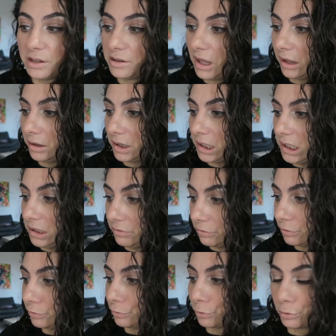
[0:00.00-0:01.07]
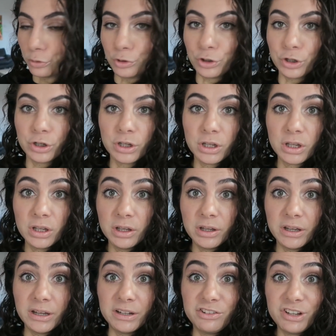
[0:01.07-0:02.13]
and then leave for
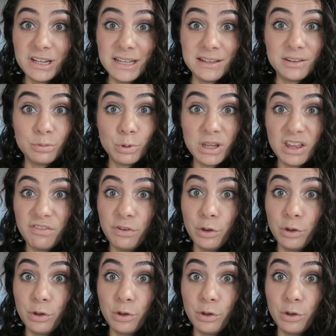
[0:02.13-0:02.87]
uh, chillings with the